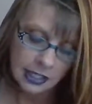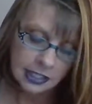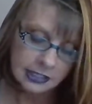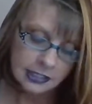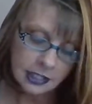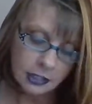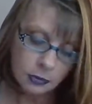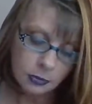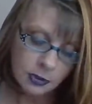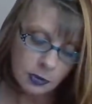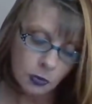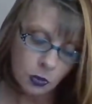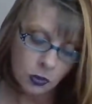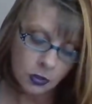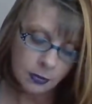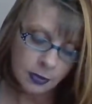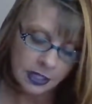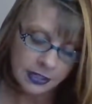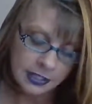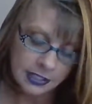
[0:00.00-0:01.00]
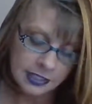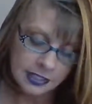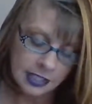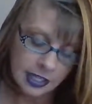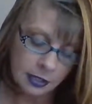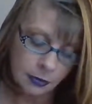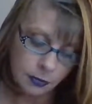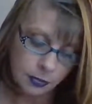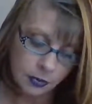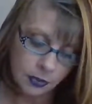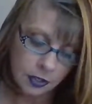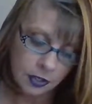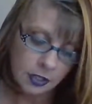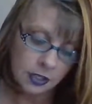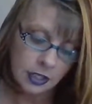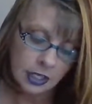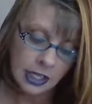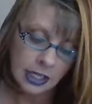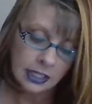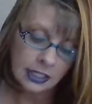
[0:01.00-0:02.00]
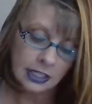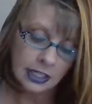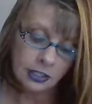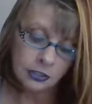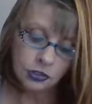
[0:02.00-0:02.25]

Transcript: Tell me more about this emperor. Now,